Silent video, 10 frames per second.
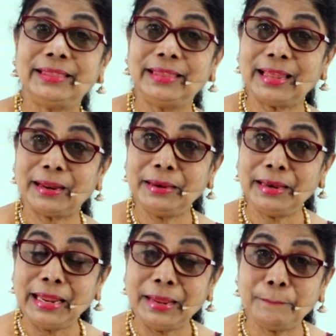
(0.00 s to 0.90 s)
There are
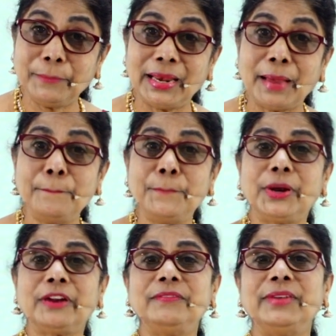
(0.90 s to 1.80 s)
number
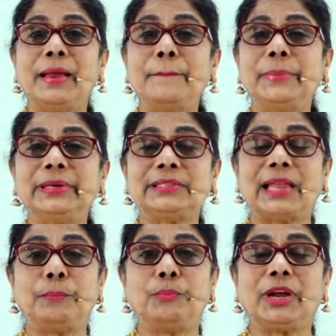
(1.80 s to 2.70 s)
of numbers
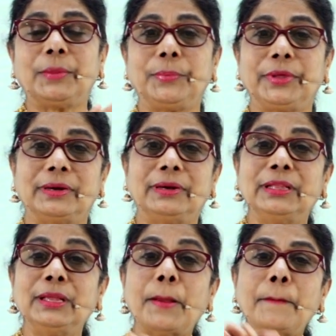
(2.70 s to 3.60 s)
I'll put up here.
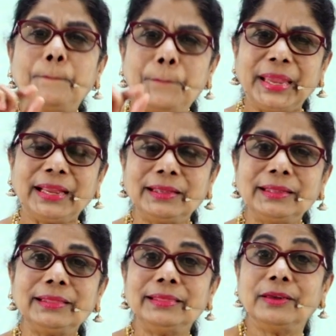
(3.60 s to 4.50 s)
Pick
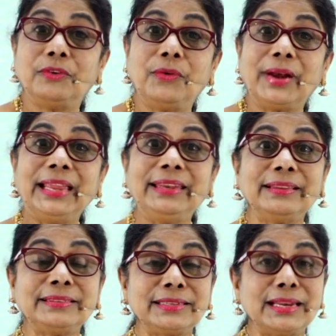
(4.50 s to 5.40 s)
the
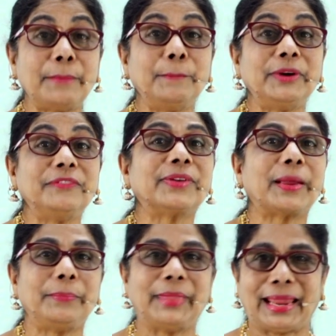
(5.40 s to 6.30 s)
greatest number
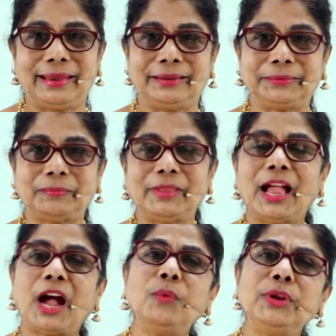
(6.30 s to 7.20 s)
from that.
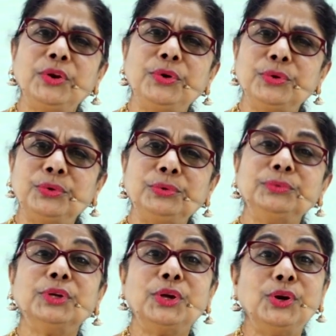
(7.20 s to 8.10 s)
How will you do?
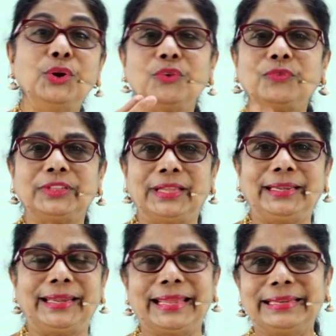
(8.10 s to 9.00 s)
Look for the
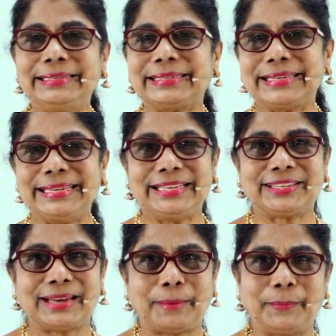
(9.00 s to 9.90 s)
tens in
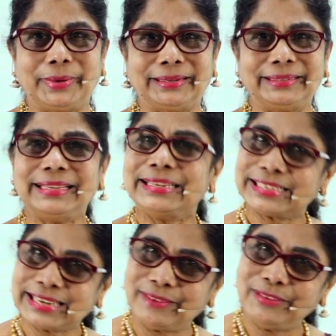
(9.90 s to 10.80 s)
each number.
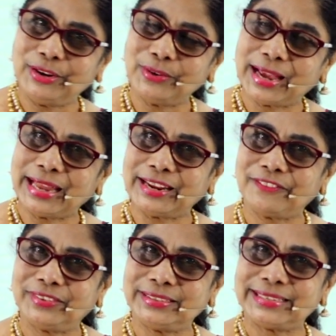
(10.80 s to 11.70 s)
Shall we look at
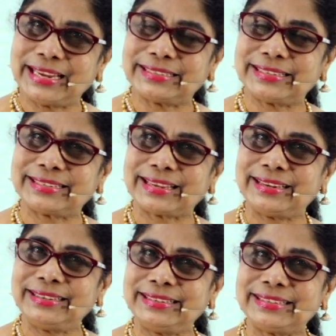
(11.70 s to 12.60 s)
our first
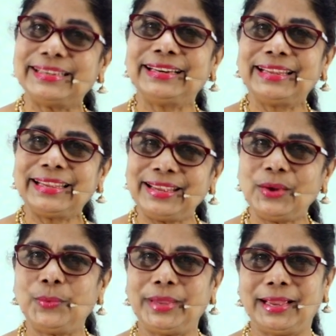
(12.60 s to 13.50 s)
exercise?
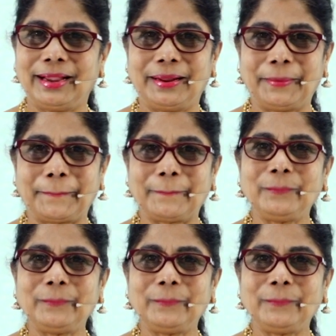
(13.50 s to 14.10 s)
Here we are.